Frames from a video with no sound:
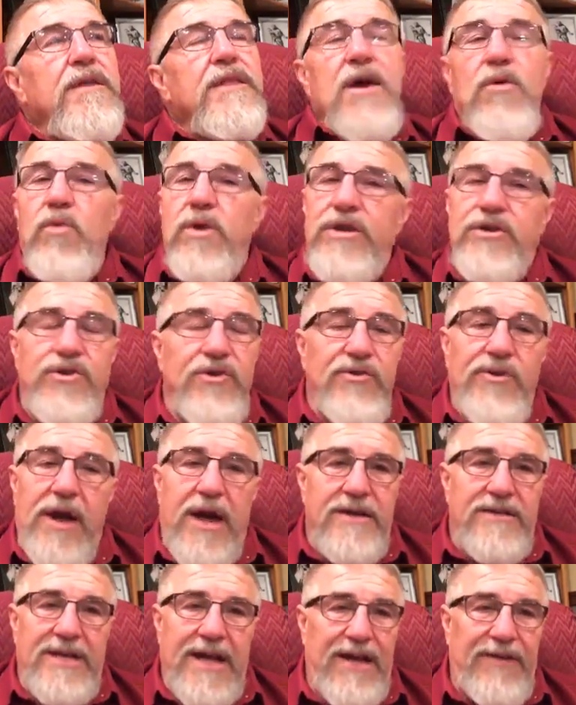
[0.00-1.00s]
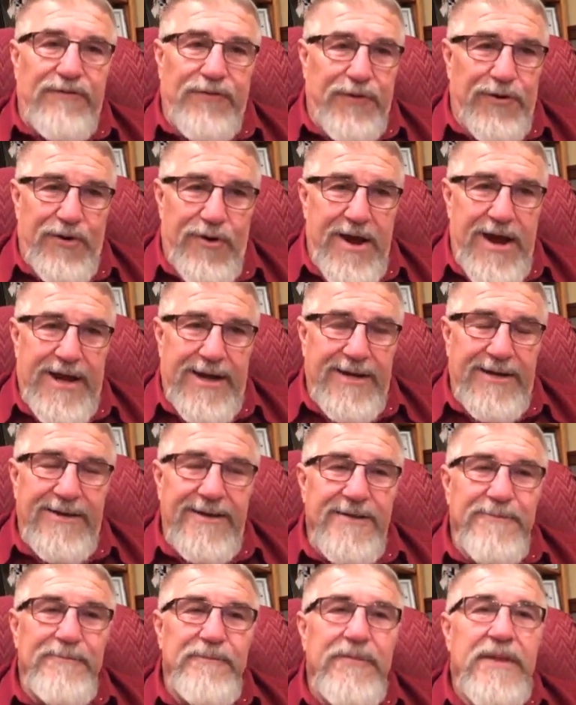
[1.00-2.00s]
that we do not take for granted,
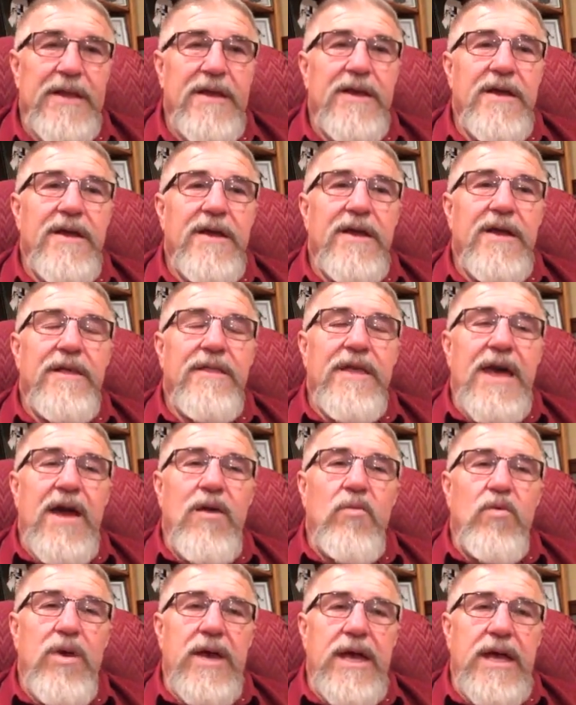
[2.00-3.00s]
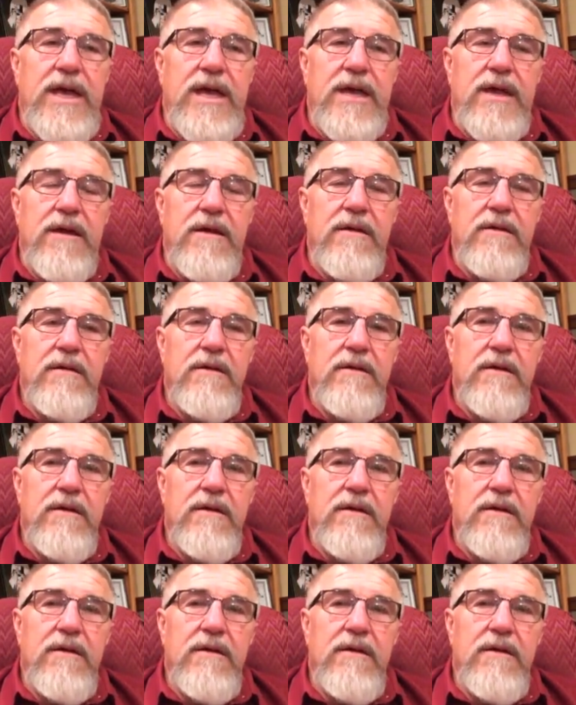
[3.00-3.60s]
that we